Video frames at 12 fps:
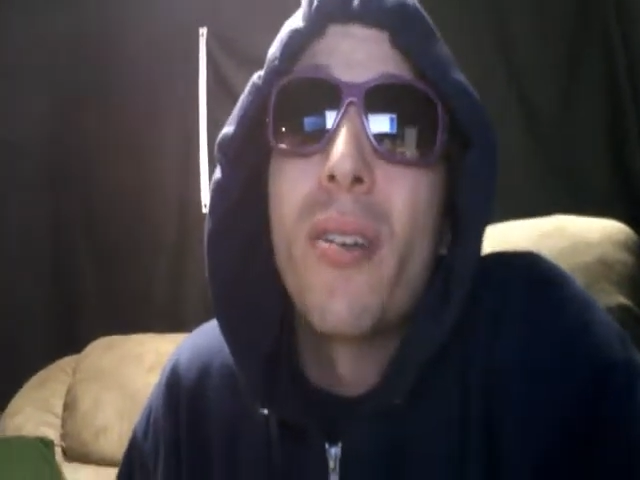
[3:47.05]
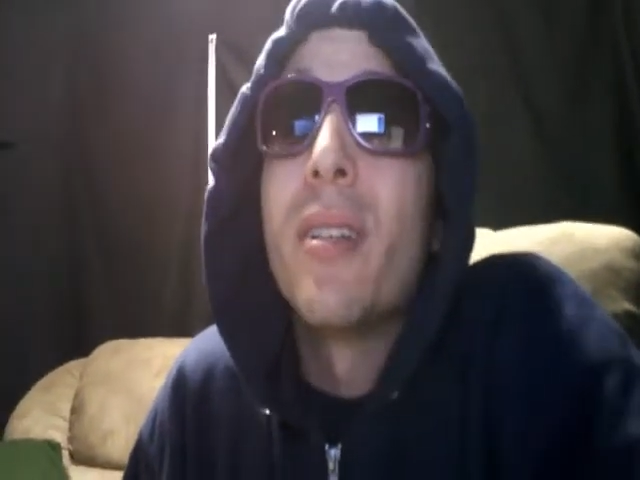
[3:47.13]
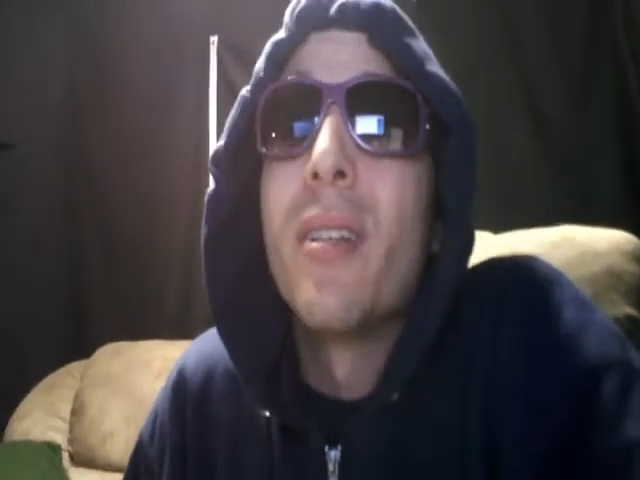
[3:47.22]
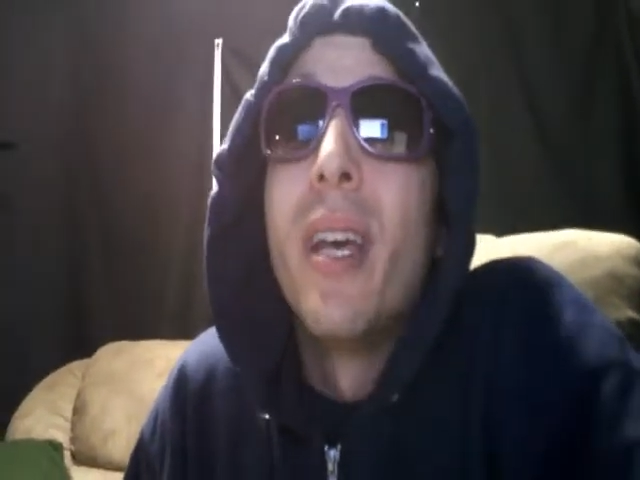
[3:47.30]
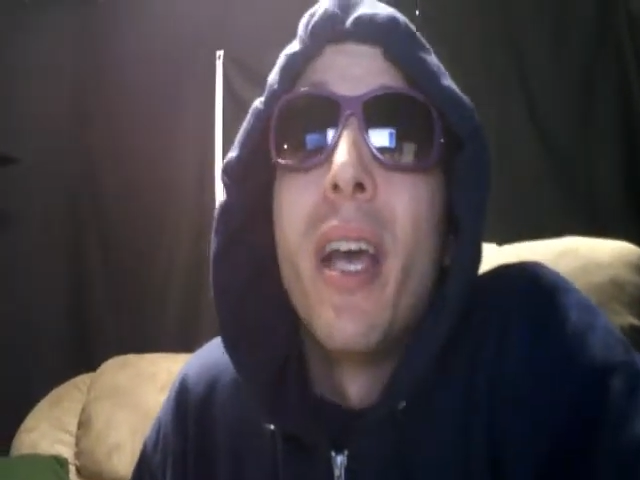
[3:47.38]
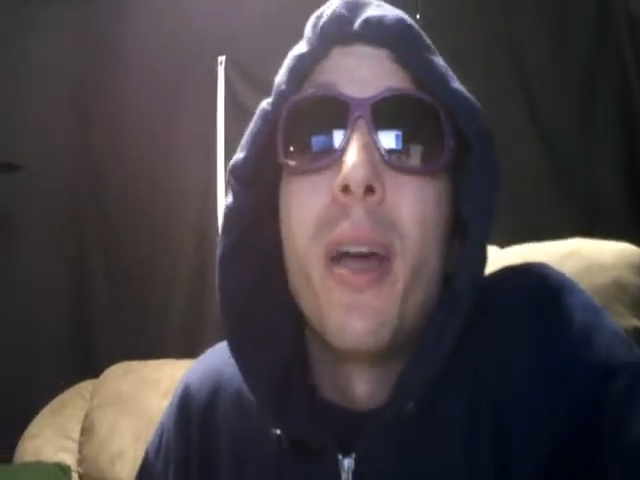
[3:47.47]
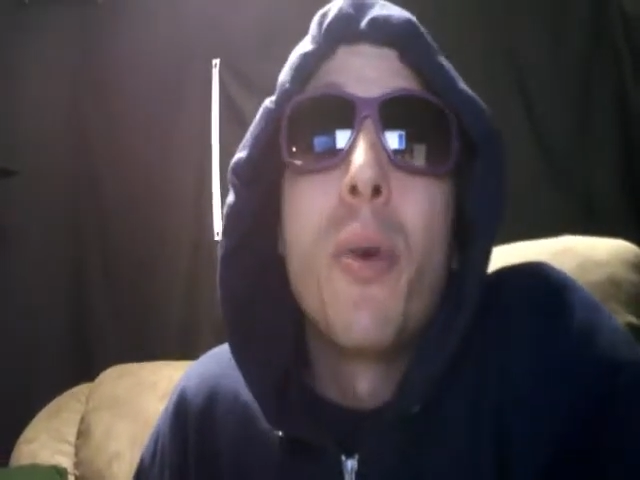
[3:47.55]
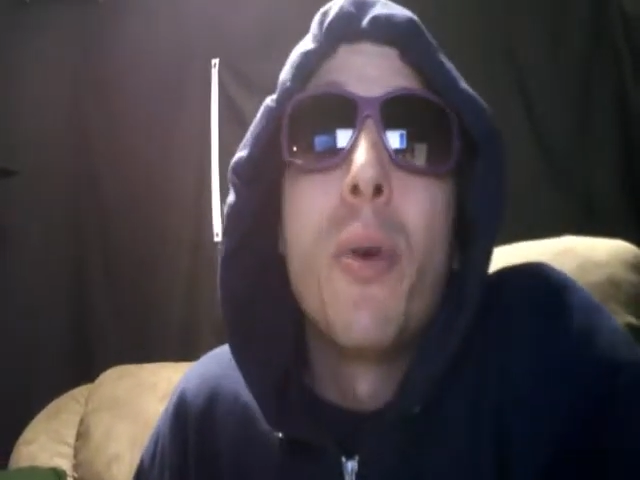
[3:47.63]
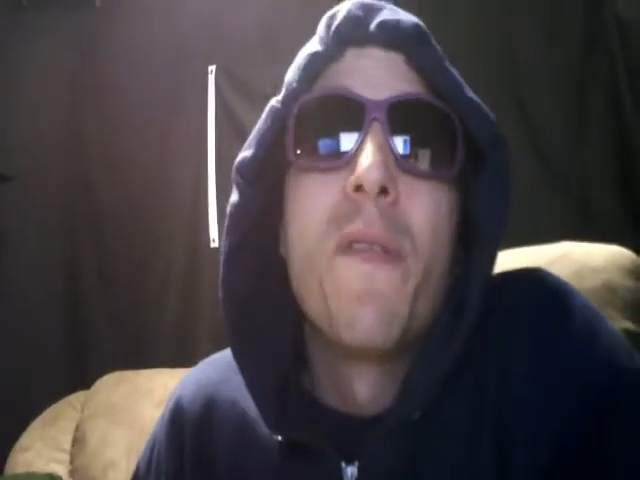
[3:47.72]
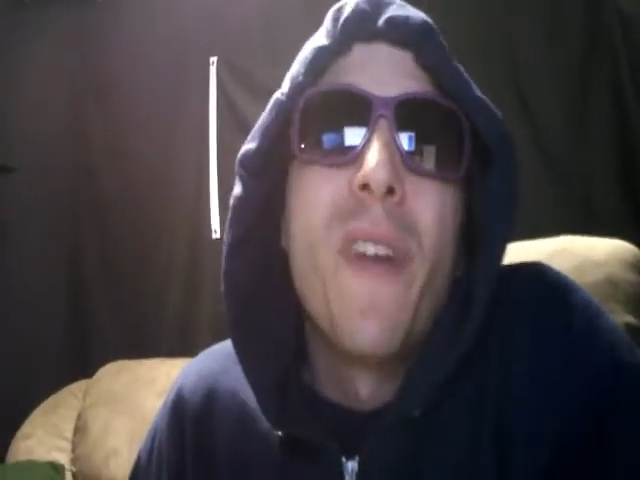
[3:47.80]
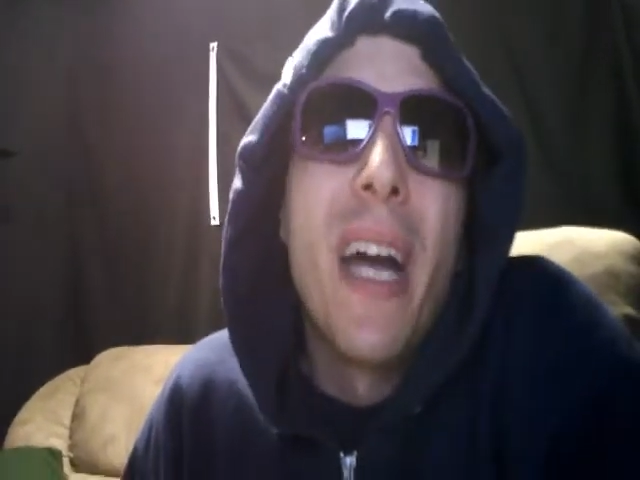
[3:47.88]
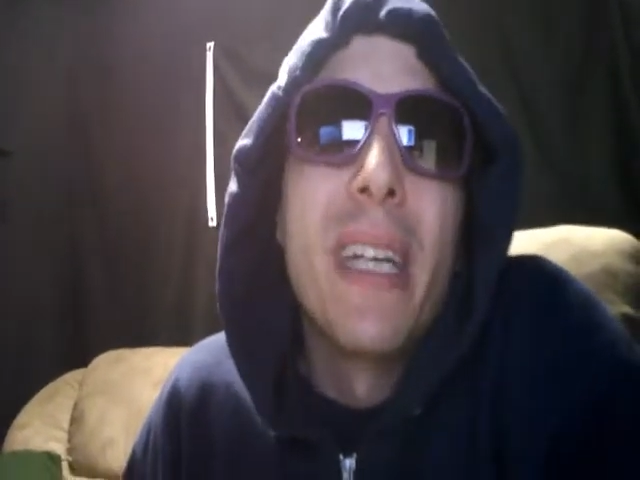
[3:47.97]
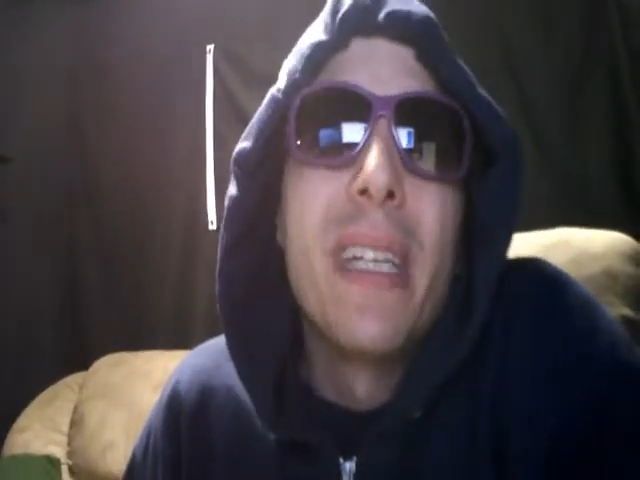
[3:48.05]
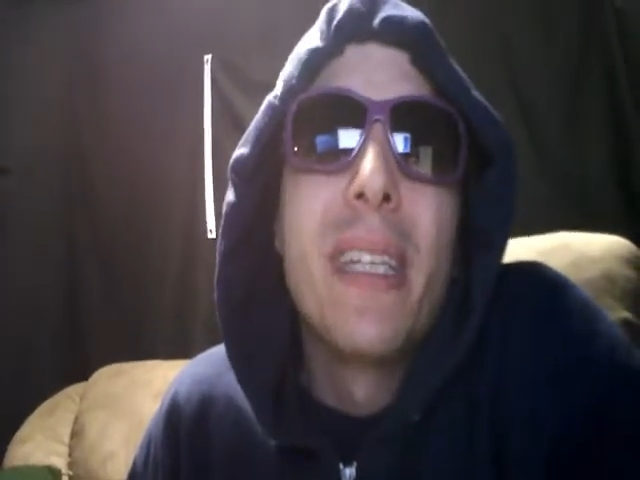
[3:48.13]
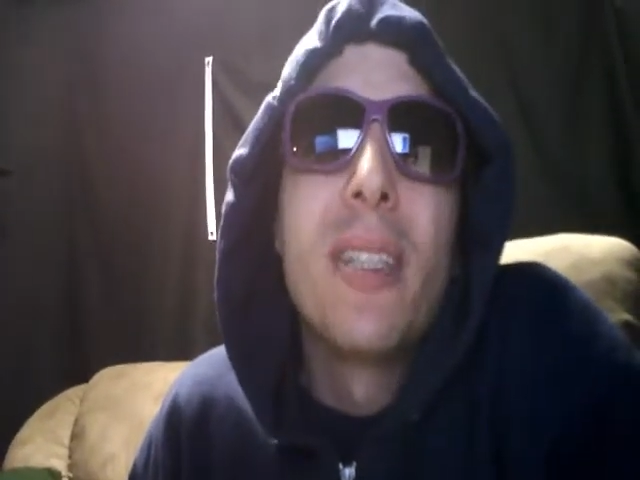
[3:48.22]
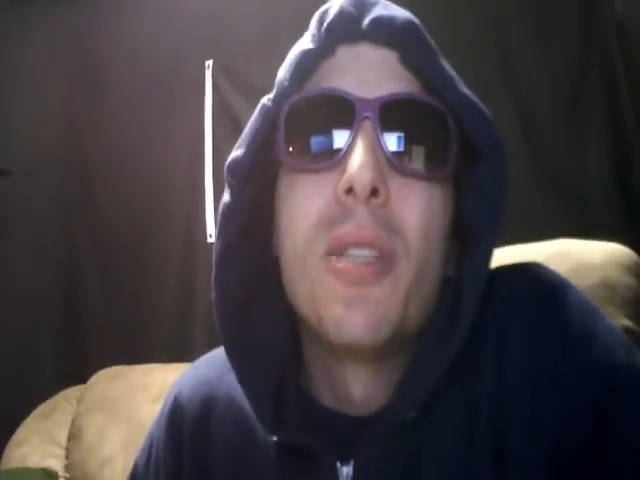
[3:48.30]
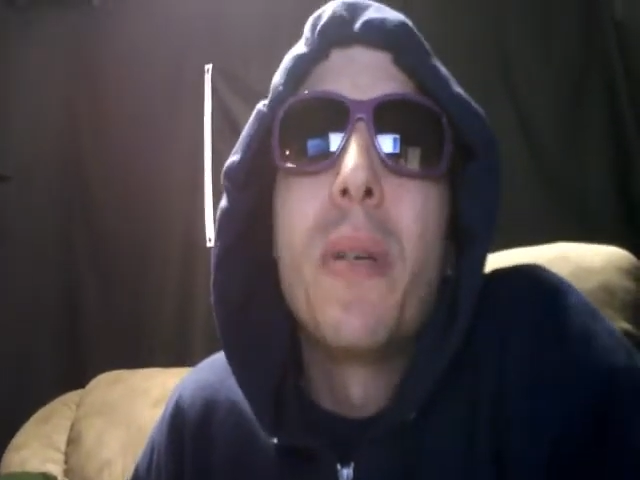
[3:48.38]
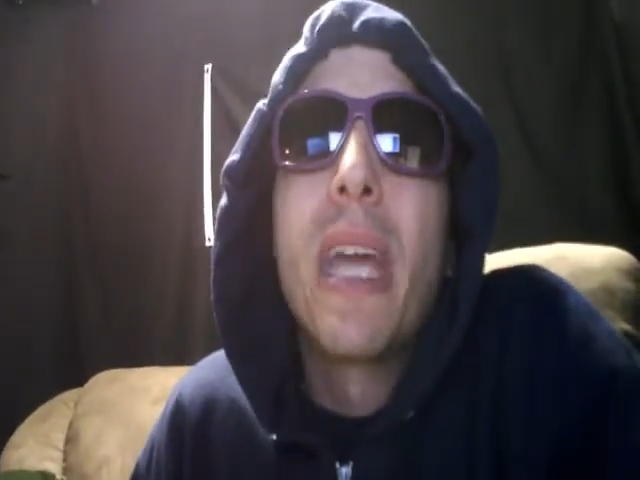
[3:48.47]
and we were fighting, and
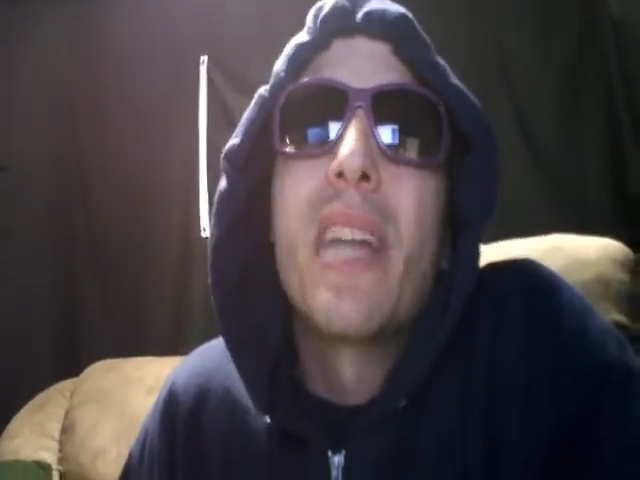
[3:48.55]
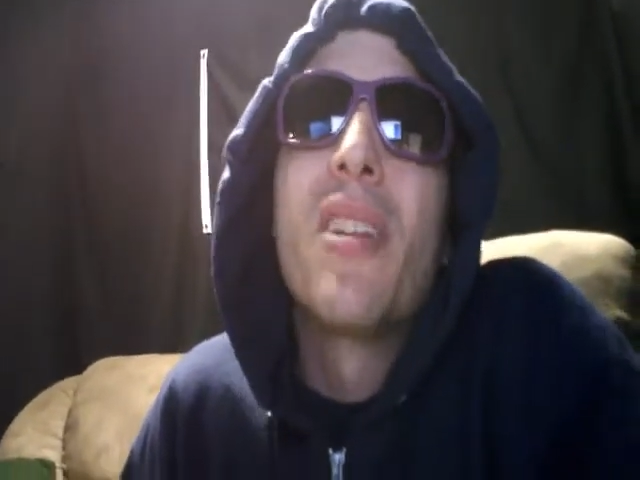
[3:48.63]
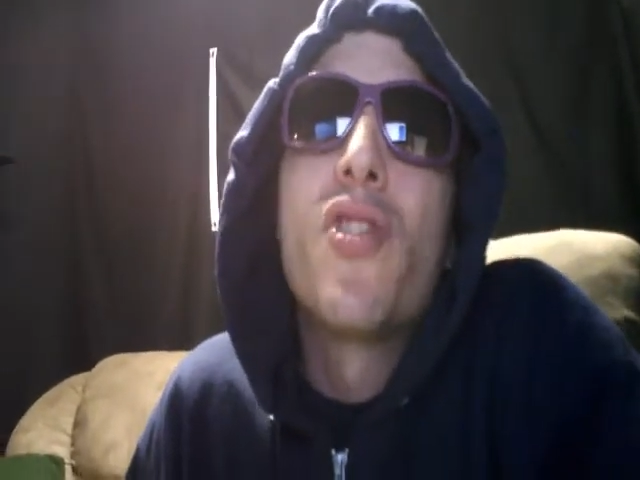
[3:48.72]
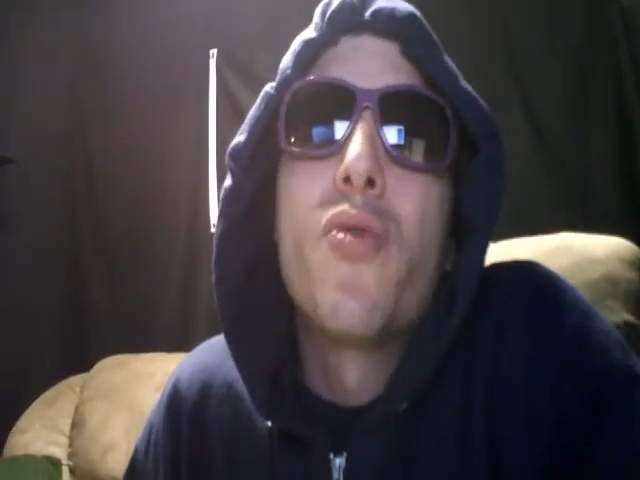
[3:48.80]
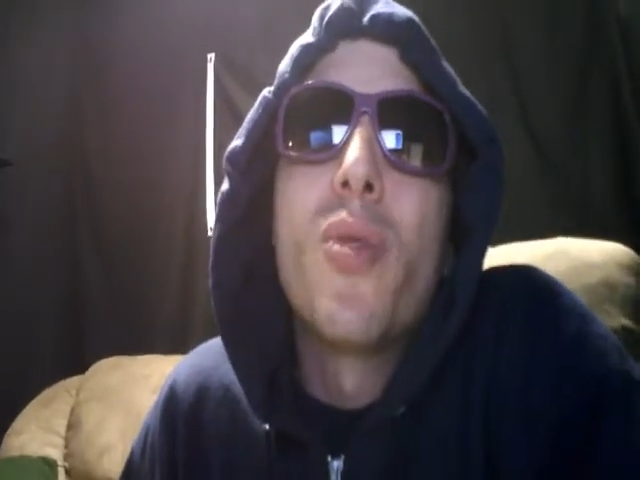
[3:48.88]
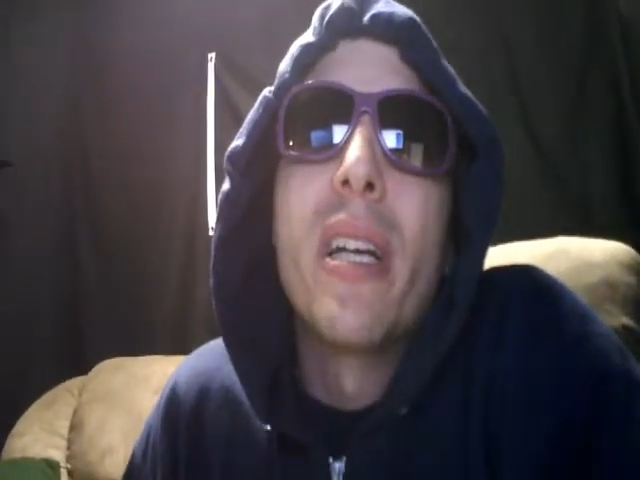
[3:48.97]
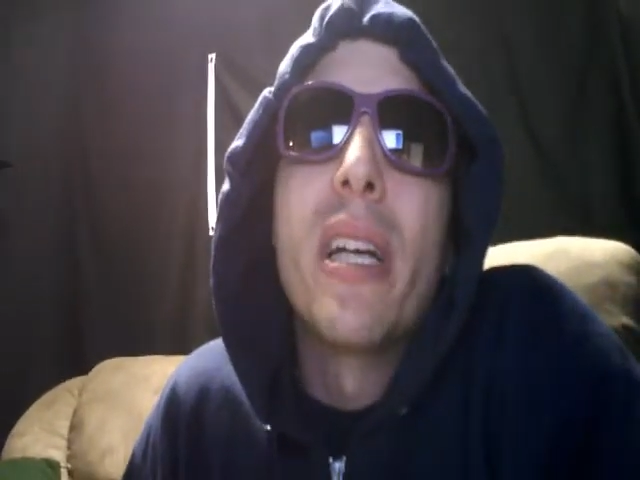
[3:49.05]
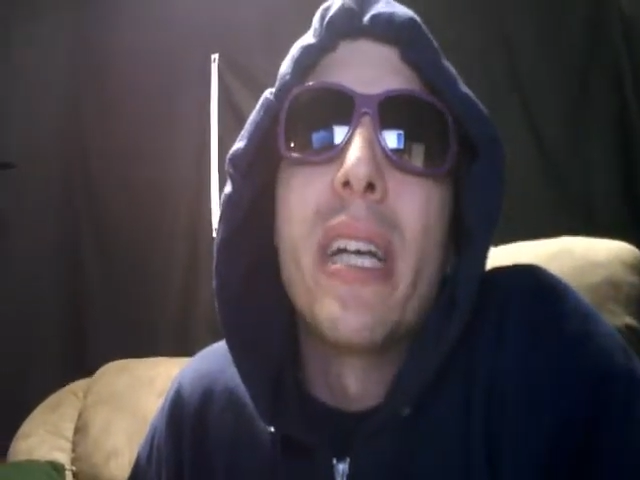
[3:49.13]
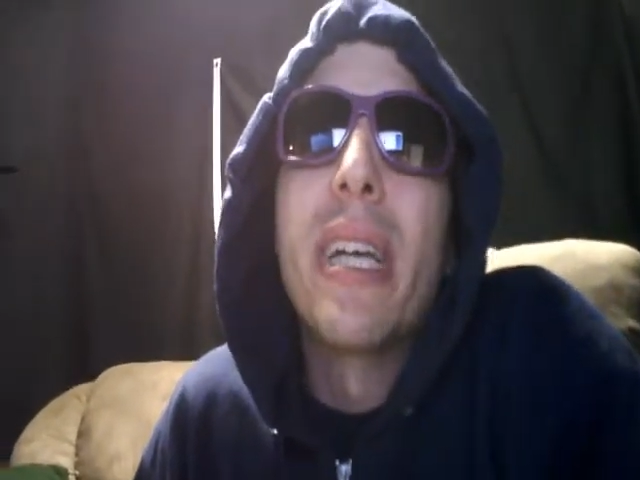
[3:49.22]
she began to drink,